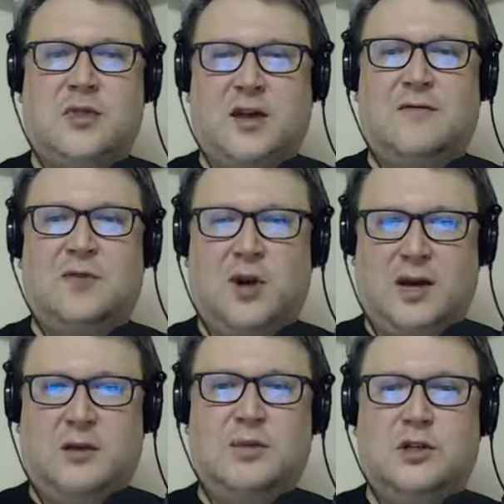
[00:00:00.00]
thing for
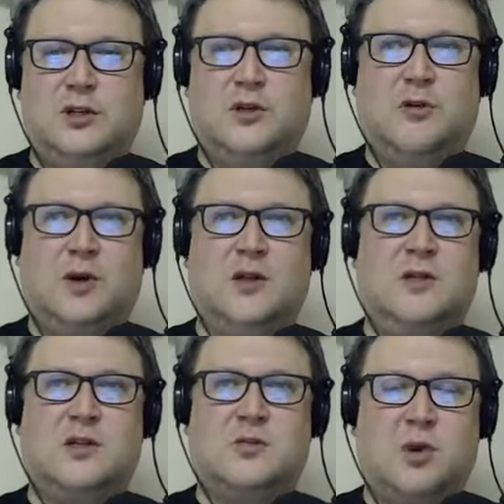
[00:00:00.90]
him to do
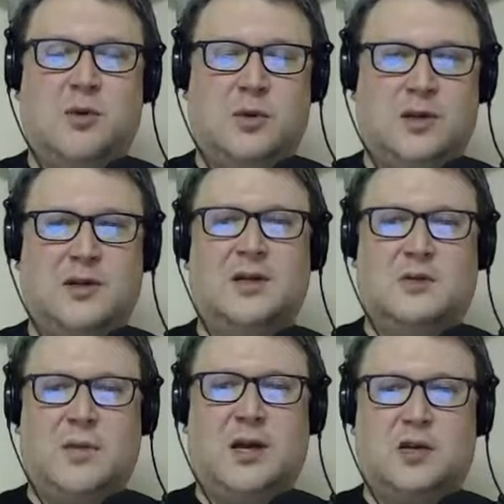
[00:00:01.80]
in this moment
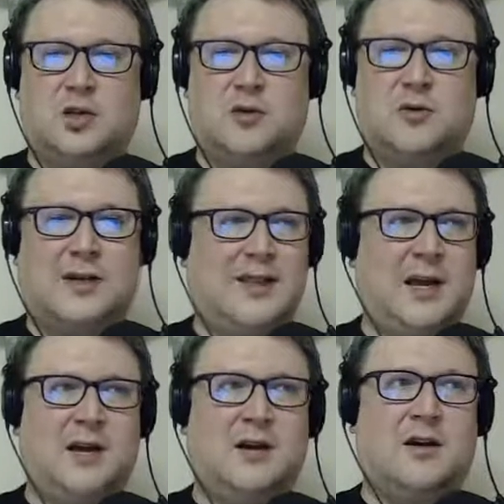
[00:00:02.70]
is make sure that
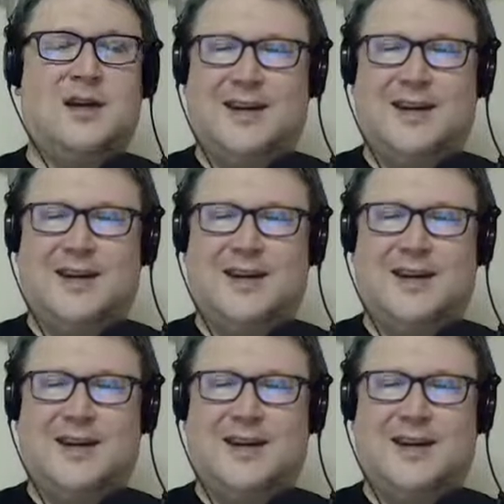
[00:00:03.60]
Leia